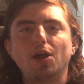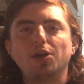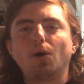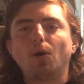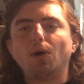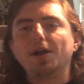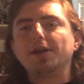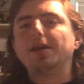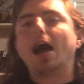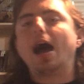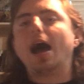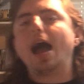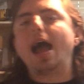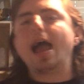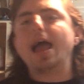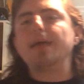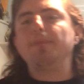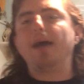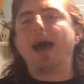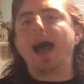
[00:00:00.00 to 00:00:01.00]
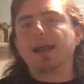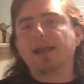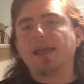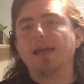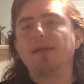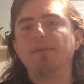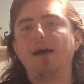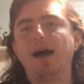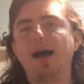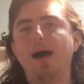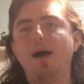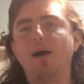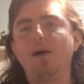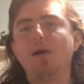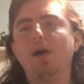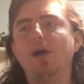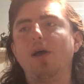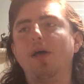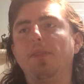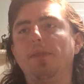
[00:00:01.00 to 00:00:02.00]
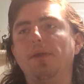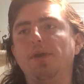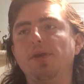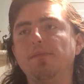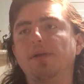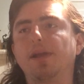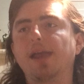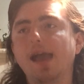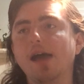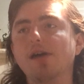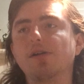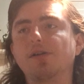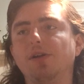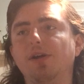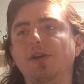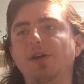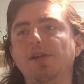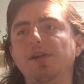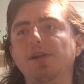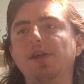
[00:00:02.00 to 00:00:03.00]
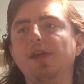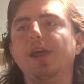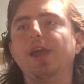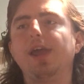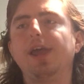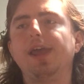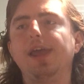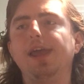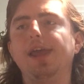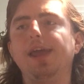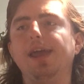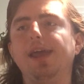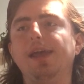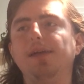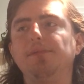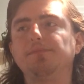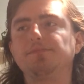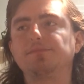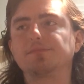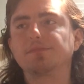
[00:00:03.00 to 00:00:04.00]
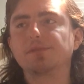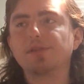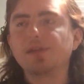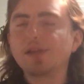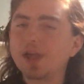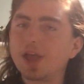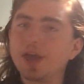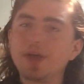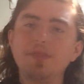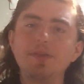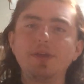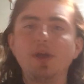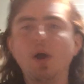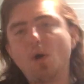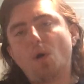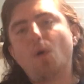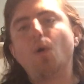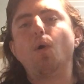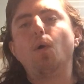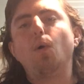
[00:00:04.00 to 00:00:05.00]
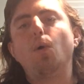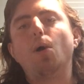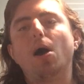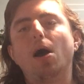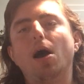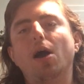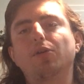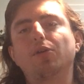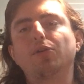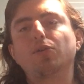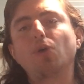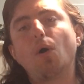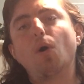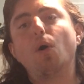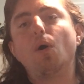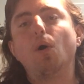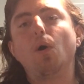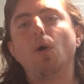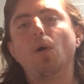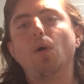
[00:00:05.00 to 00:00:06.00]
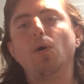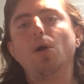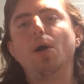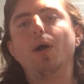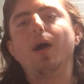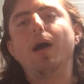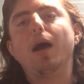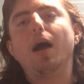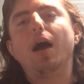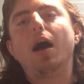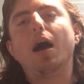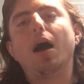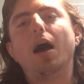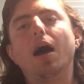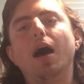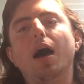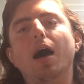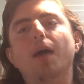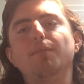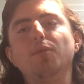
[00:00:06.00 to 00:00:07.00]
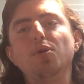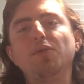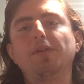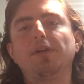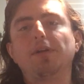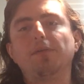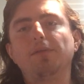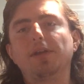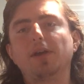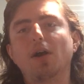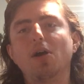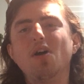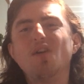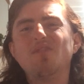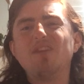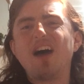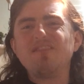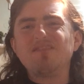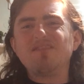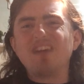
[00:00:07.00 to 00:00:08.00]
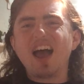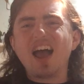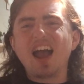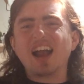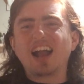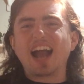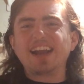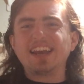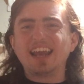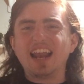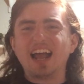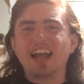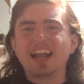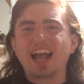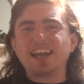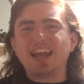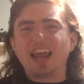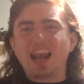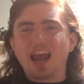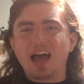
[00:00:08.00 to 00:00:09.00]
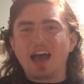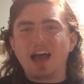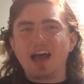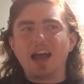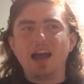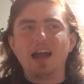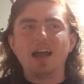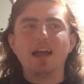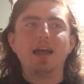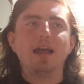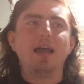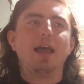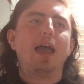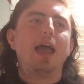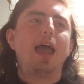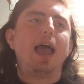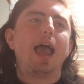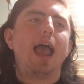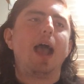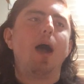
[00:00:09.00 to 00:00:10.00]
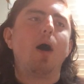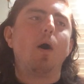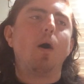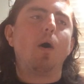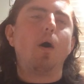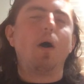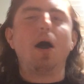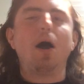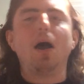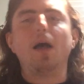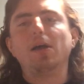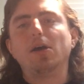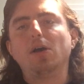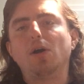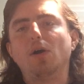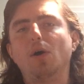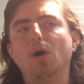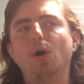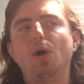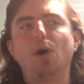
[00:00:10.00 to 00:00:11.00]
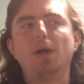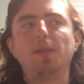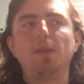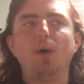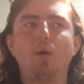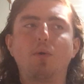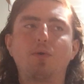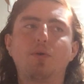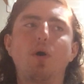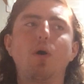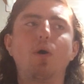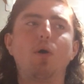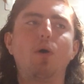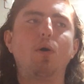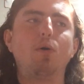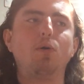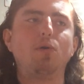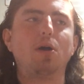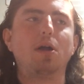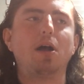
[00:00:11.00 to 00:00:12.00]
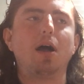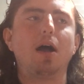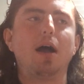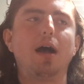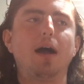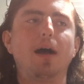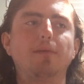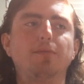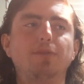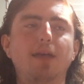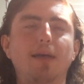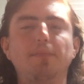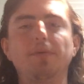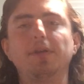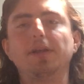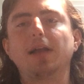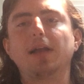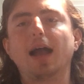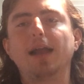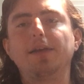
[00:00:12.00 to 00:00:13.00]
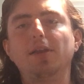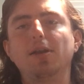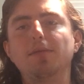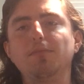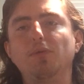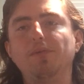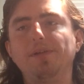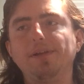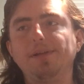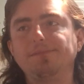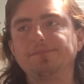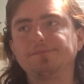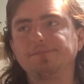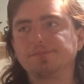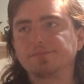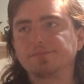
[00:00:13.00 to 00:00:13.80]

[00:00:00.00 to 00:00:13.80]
the only time that I care about the human character is in the old uh, Toho uh, movie when they go, well, man, Godzilla, Godzilla," or or in the old Toho uh, Japanese Godzilla movie,